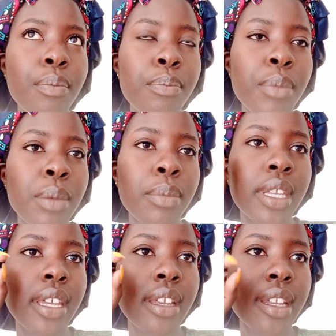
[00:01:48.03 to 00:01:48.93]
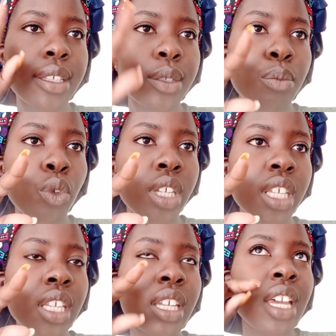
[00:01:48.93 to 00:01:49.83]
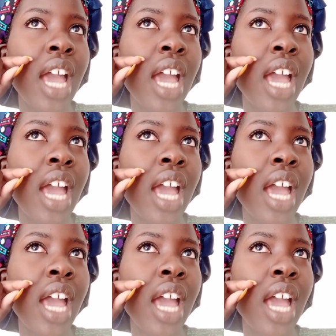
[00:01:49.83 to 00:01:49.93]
maybe a smoky